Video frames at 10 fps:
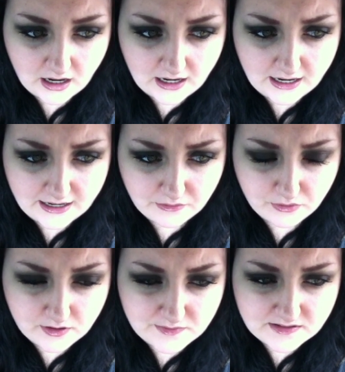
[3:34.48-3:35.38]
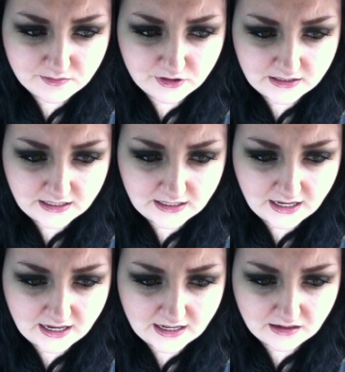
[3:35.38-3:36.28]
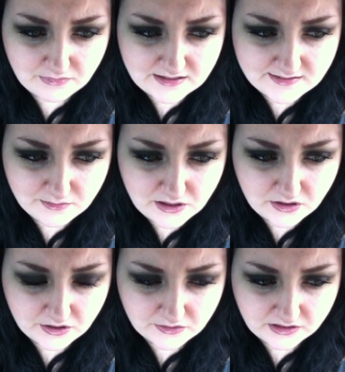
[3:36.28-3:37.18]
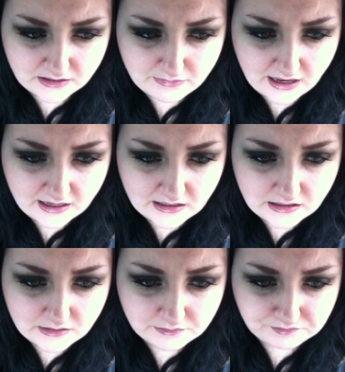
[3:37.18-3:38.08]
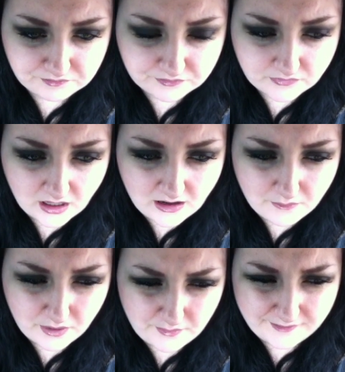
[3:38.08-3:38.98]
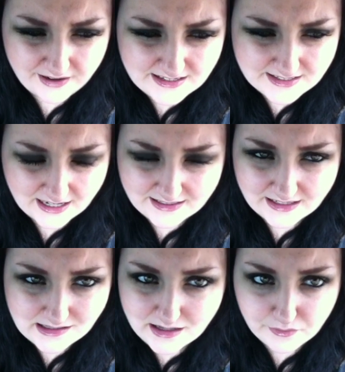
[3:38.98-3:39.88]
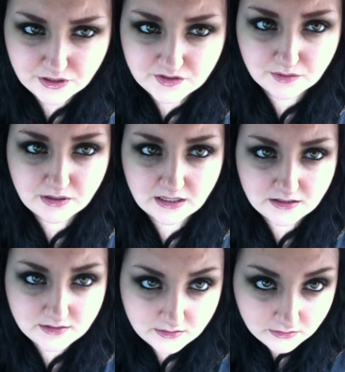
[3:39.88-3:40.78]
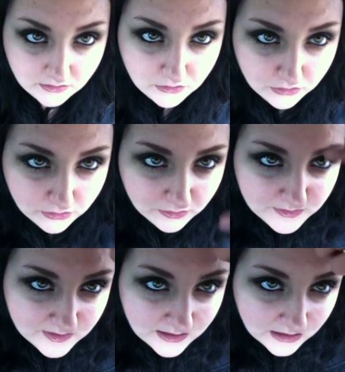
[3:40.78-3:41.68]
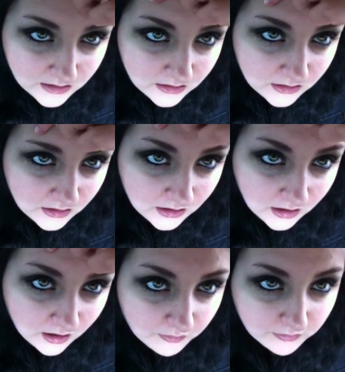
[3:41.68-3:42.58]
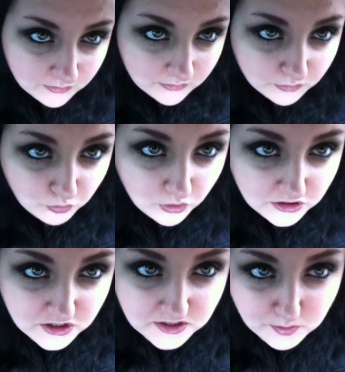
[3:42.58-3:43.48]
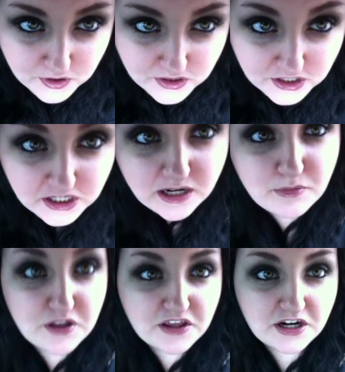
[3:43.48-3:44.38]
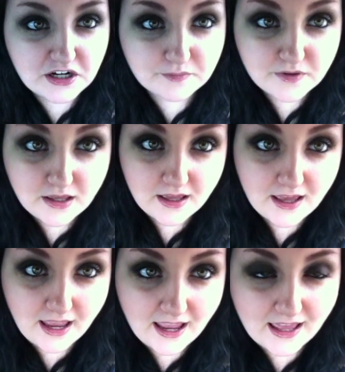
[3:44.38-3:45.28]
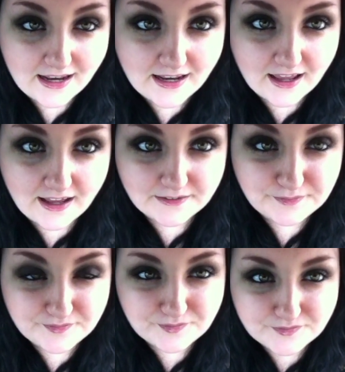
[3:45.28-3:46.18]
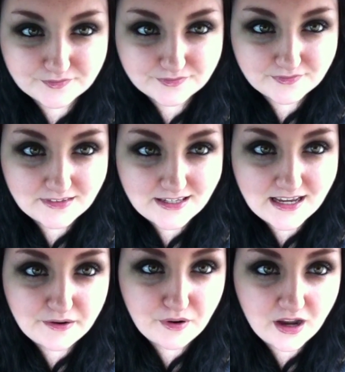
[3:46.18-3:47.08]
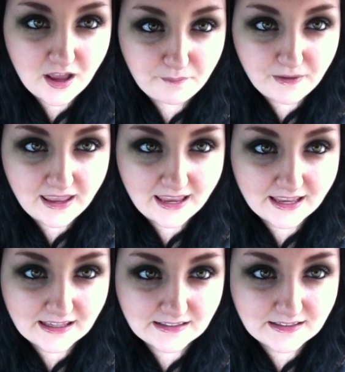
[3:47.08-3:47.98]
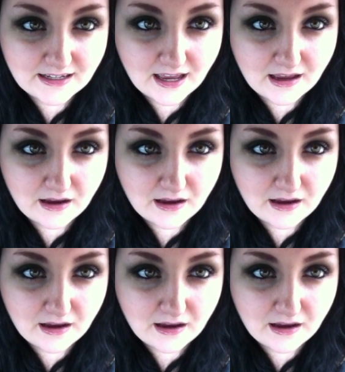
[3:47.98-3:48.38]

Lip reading: I woke up this morning and my stomach hurt really bad, but on my right side, and that's not where your stomach is. Ooh, I'm zitty. We'll just put the camera there. And I woke up and